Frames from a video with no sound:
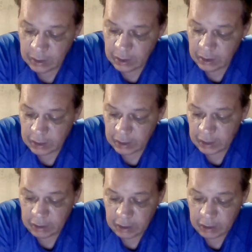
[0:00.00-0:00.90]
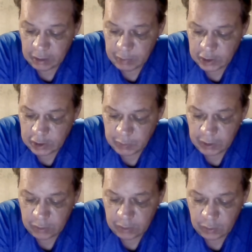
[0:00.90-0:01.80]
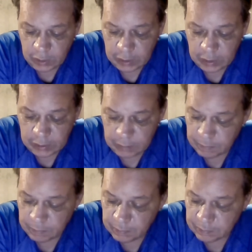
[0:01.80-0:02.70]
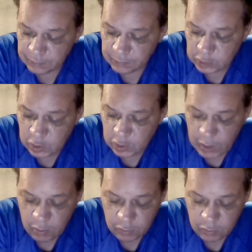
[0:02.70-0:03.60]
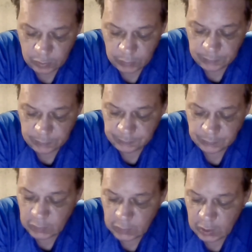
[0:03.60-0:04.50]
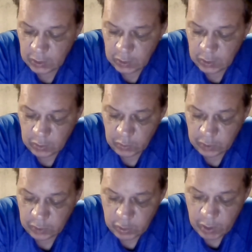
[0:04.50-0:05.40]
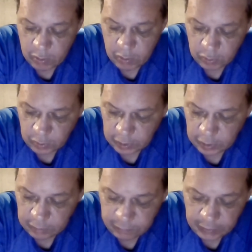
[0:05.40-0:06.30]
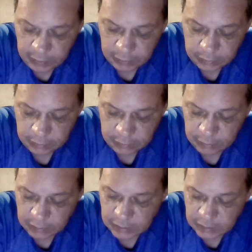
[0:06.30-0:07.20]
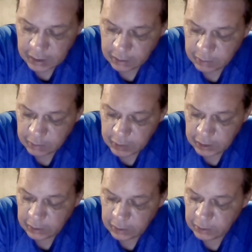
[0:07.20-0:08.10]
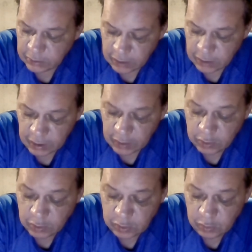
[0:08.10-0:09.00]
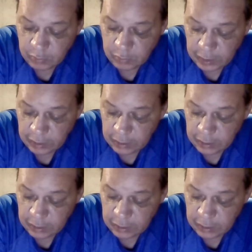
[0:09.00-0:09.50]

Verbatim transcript: Okay, now let me explain the whole um, two-hour rule. With the two-hour rule in effect, the Senate committee is not allowed to meet